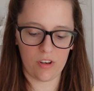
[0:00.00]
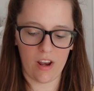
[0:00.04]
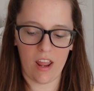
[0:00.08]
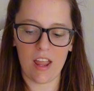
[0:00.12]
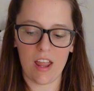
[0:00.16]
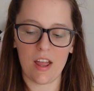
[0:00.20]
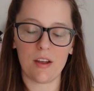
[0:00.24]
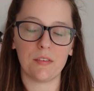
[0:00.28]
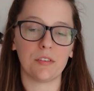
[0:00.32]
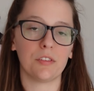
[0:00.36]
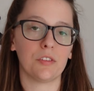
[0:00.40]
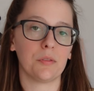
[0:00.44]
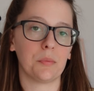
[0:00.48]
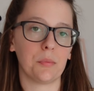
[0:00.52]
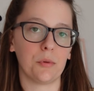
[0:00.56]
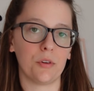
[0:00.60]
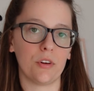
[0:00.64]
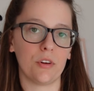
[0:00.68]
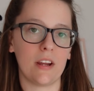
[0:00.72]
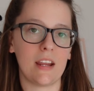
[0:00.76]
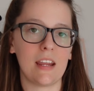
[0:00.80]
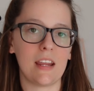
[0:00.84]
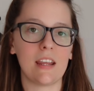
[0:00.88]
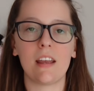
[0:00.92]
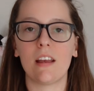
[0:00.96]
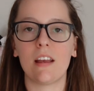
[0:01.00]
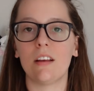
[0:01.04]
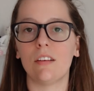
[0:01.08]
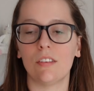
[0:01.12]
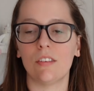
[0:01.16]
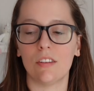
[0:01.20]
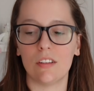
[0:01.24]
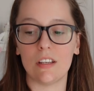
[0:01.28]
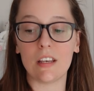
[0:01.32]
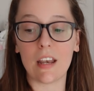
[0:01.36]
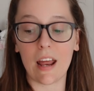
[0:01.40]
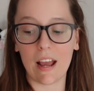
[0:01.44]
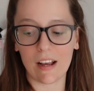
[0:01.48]
day of spring
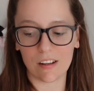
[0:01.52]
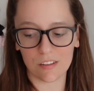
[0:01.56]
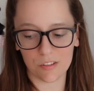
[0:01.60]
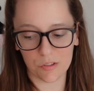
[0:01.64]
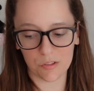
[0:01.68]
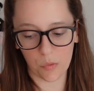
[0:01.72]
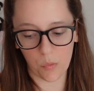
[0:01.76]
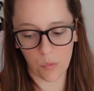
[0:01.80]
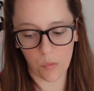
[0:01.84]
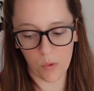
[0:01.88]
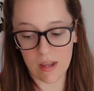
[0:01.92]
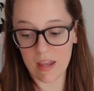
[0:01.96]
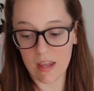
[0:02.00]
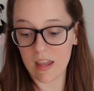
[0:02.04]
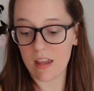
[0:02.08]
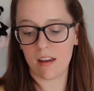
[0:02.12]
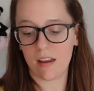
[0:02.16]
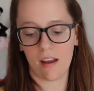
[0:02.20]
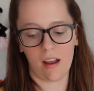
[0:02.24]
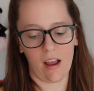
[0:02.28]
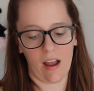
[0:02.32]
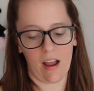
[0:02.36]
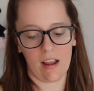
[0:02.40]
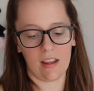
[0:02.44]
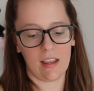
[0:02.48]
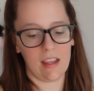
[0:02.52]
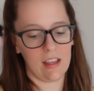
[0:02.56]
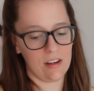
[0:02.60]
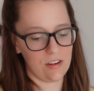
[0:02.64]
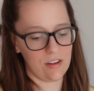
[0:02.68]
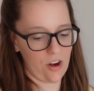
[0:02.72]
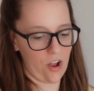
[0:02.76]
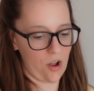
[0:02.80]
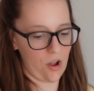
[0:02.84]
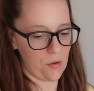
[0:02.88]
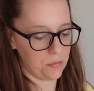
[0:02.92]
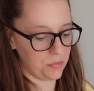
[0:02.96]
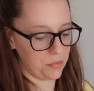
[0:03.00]
is next week. I
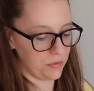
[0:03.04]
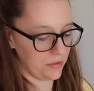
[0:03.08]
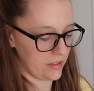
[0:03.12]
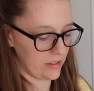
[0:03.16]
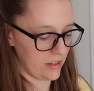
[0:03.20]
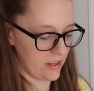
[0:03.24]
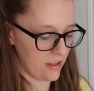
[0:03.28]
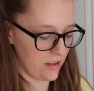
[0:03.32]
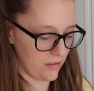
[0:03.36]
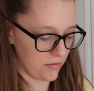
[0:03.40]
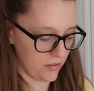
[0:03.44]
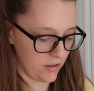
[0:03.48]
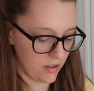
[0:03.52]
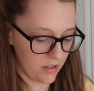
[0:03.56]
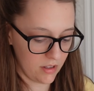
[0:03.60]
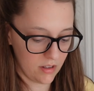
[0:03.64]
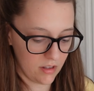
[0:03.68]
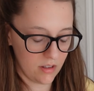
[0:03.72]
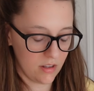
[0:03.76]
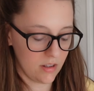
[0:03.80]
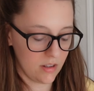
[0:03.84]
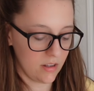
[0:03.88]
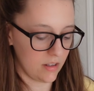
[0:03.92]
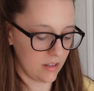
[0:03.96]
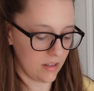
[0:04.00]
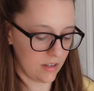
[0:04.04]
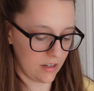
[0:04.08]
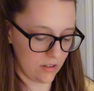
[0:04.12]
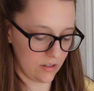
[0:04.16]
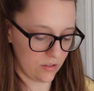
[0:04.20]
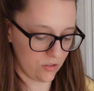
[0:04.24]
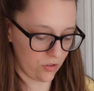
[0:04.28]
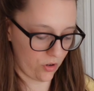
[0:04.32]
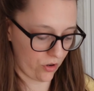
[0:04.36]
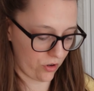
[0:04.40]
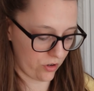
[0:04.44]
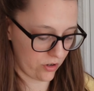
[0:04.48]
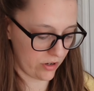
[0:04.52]
cannot believe it
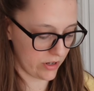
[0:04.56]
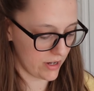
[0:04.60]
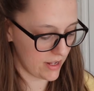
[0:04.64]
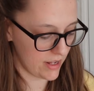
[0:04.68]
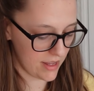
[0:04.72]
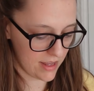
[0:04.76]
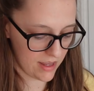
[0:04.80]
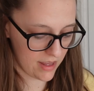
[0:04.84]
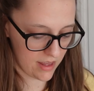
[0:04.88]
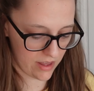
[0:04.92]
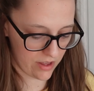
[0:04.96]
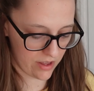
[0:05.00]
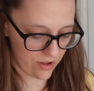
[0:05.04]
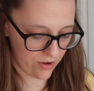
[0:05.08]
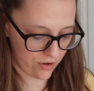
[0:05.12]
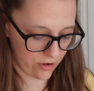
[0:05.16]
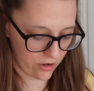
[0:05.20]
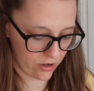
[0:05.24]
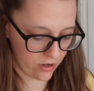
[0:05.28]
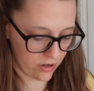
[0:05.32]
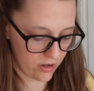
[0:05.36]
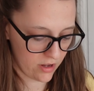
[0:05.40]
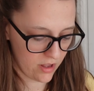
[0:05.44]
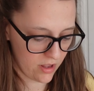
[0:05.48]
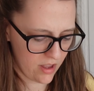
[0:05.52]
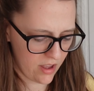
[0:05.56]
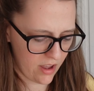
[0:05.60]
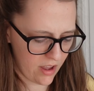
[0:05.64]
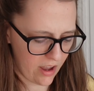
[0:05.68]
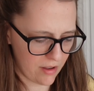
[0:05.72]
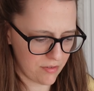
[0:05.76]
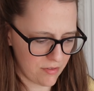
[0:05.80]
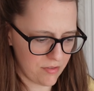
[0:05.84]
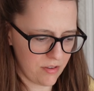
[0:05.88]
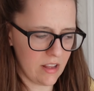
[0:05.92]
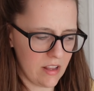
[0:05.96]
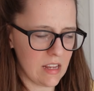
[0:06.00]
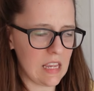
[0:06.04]
is already here.
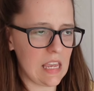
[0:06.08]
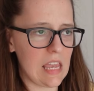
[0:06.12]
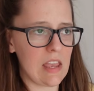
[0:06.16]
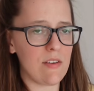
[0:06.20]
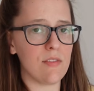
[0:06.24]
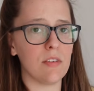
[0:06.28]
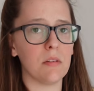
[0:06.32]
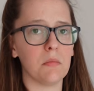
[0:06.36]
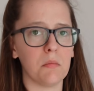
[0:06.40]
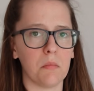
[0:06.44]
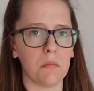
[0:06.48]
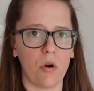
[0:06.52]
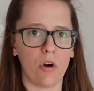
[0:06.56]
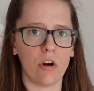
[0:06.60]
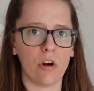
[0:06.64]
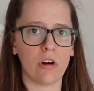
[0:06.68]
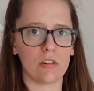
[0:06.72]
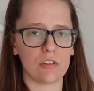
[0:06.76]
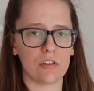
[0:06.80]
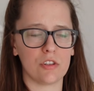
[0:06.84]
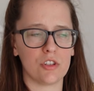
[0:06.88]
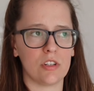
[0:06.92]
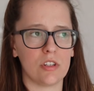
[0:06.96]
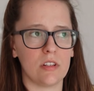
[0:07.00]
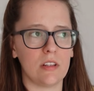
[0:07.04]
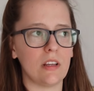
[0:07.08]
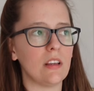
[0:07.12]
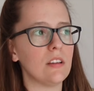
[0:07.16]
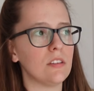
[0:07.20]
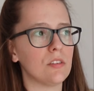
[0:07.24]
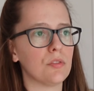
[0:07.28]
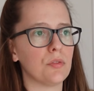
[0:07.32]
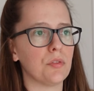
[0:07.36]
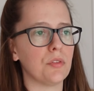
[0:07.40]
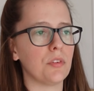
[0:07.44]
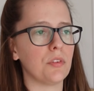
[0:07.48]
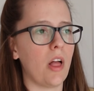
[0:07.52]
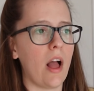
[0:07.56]
I feel like even March
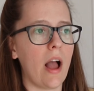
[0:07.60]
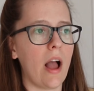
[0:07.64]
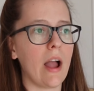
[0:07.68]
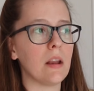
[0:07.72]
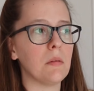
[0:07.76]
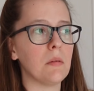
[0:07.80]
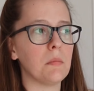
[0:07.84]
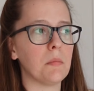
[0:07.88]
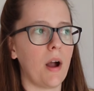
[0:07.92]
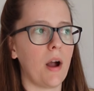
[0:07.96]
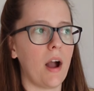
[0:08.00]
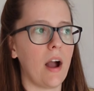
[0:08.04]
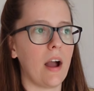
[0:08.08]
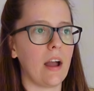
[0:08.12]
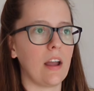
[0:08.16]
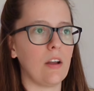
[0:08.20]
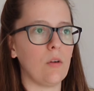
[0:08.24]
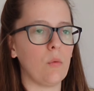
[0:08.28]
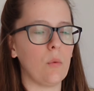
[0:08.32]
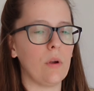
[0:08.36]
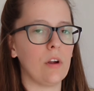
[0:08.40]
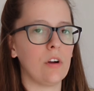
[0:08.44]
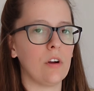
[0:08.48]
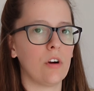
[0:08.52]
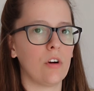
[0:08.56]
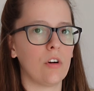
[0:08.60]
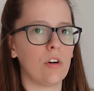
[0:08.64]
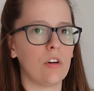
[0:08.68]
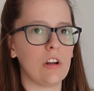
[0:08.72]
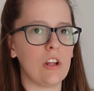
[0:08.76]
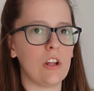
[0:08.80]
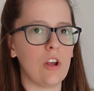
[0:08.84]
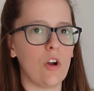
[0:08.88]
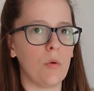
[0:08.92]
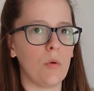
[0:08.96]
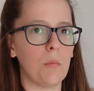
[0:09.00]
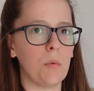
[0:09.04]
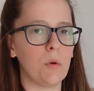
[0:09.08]
is flying by. We are
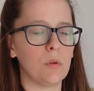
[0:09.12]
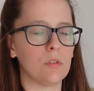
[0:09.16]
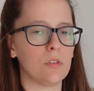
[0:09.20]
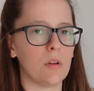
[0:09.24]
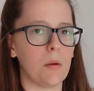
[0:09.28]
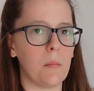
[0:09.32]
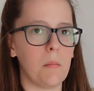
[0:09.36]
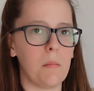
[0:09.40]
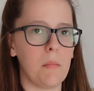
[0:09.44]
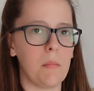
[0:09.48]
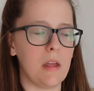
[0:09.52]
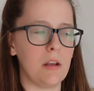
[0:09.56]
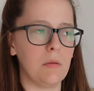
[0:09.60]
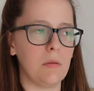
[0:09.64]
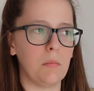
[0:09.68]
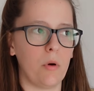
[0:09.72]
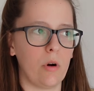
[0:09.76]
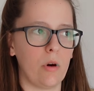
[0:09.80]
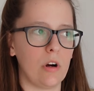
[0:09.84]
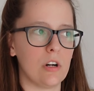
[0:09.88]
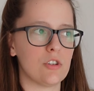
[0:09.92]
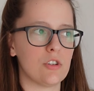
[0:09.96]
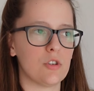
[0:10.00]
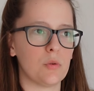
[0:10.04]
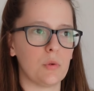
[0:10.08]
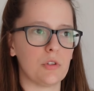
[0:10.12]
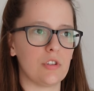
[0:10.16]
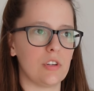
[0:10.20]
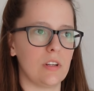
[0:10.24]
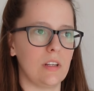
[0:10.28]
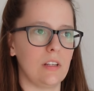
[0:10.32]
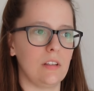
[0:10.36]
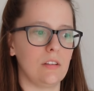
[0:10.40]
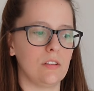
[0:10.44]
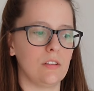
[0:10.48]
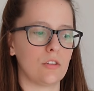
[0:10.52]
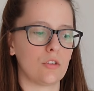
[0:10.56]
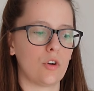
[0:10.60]
already almost mid-March, which
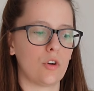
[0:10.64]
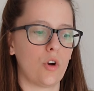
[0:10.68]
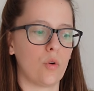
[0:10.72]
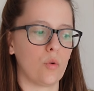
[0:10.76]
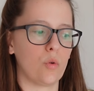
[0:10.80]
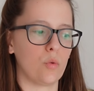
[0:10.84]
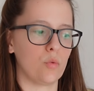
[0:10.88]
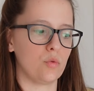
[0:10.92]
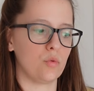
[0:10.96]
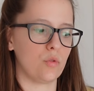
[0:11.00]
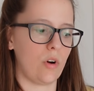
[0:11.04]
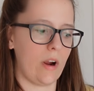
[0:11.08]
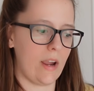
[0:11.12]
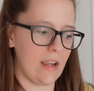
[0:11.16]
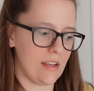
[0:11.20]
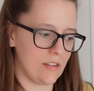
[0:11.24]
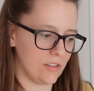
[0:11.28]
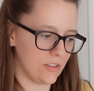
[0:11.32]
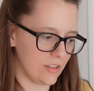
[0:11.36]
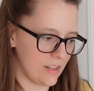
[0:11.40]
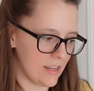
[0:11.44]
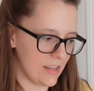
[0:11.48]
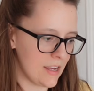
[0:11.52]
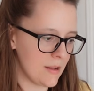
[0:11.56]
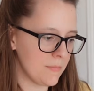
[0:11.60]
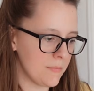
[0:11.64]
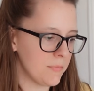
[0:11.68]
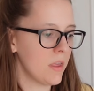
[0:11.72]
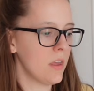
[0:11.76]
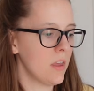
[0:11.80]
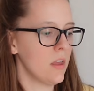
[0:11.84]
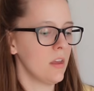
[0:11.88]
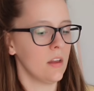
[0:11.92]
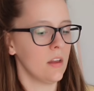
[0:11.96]
is crazy.